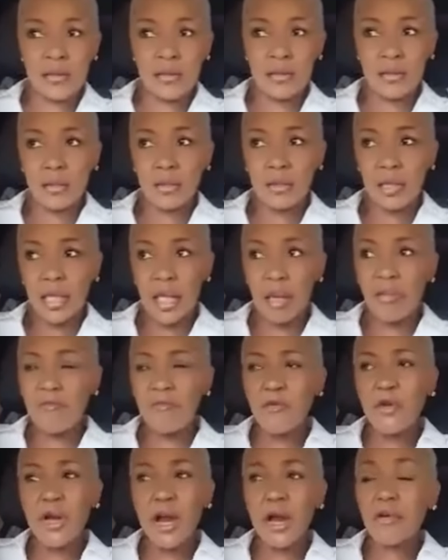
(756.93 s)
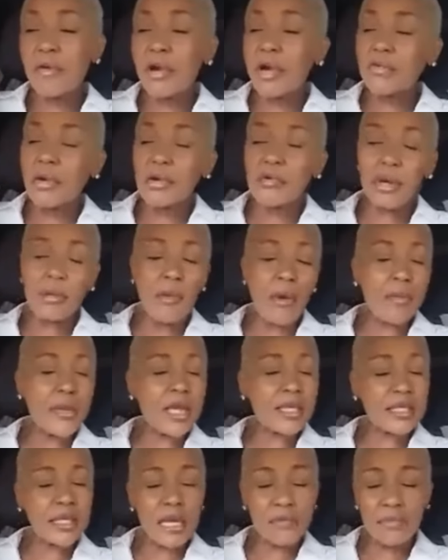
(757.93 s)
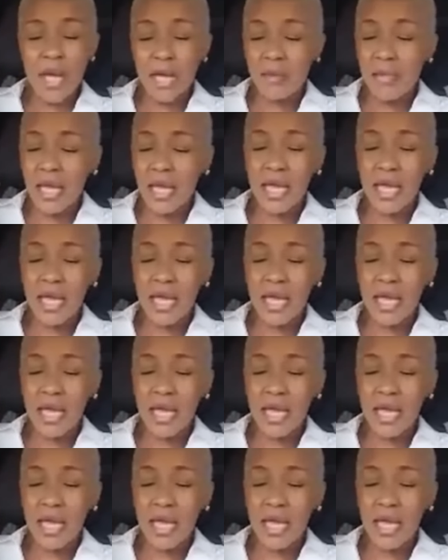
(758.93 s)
And the phone ring, but I'm gonna sleep dead.